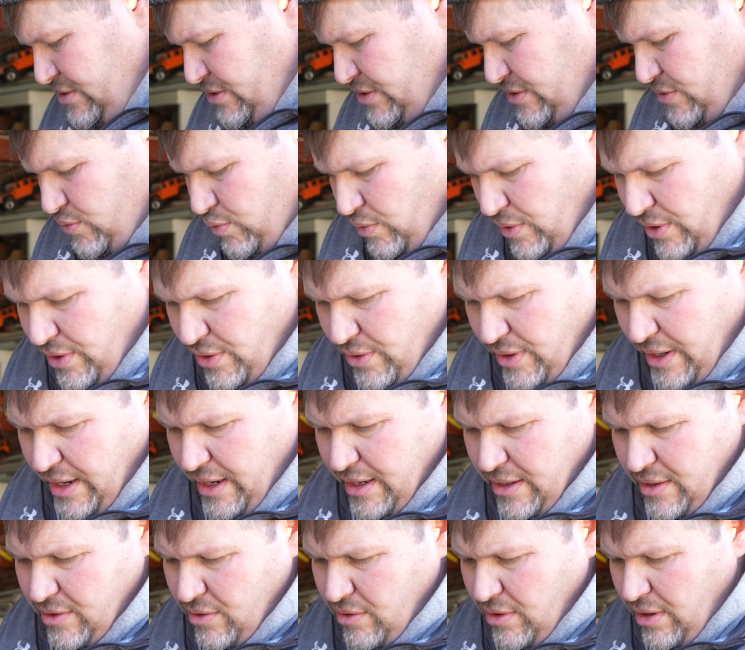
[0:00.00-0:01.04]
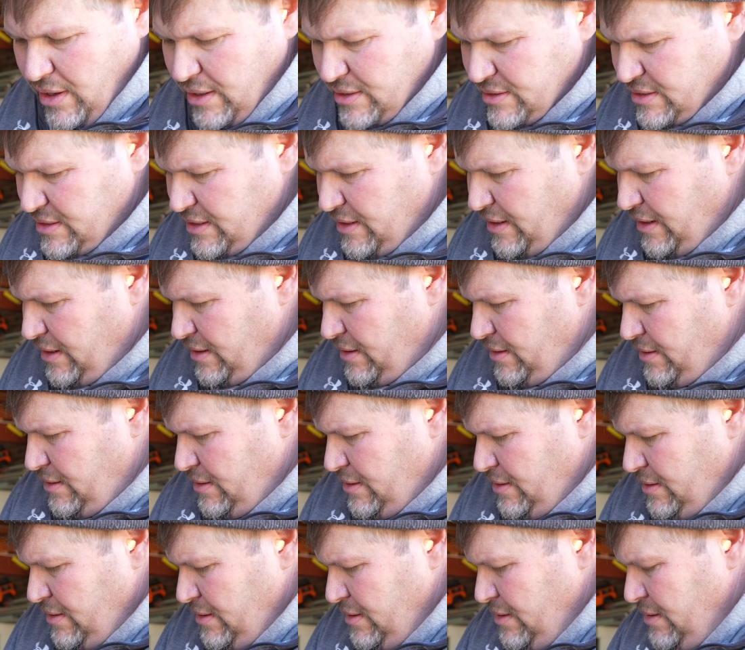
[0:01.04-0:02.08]
Just run your hand across it
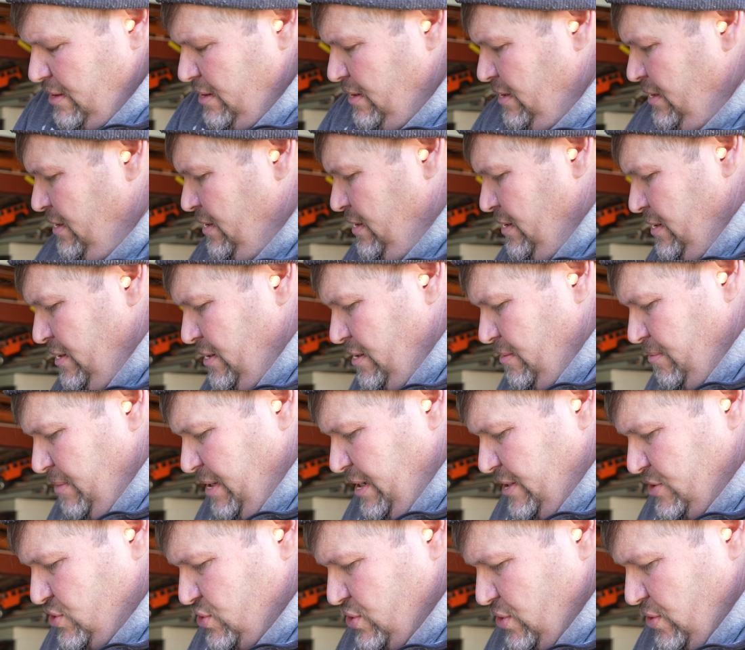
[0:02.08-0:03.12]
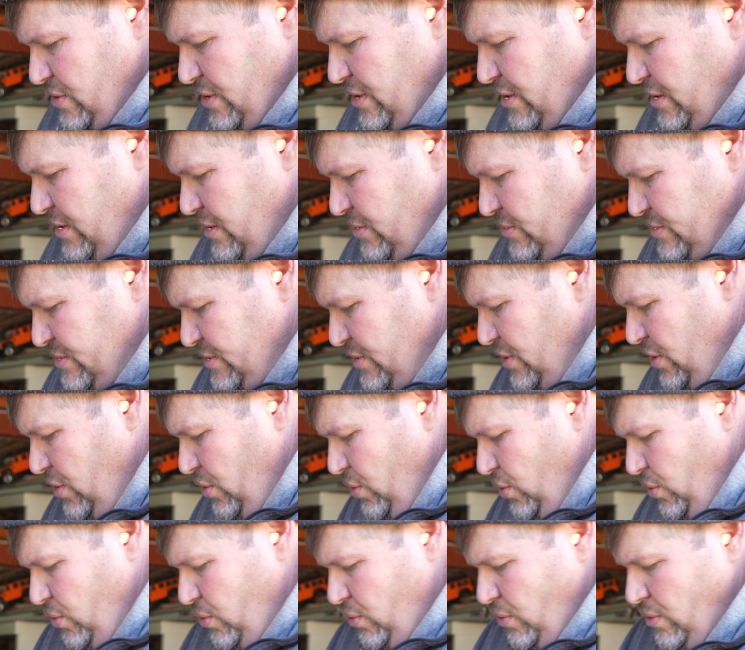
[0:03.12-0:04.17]
to make sure that there's
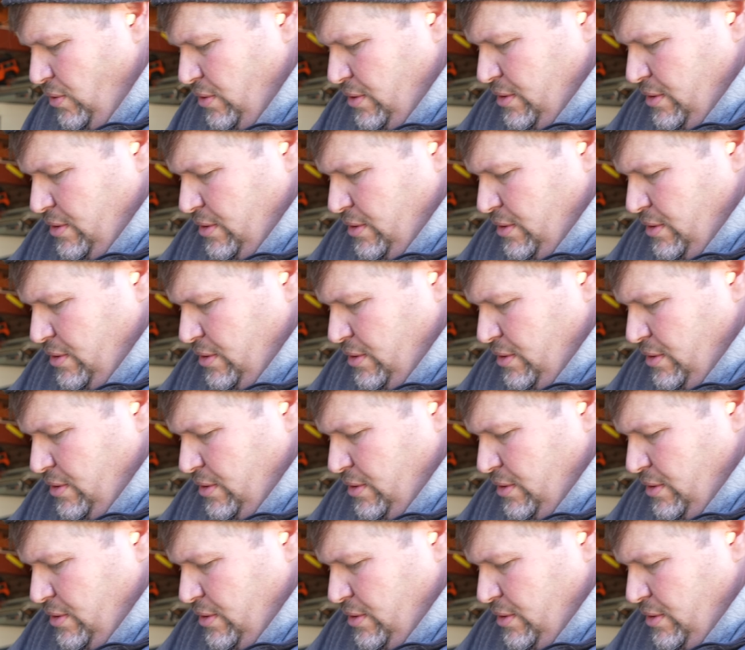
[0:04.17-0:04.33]
nothing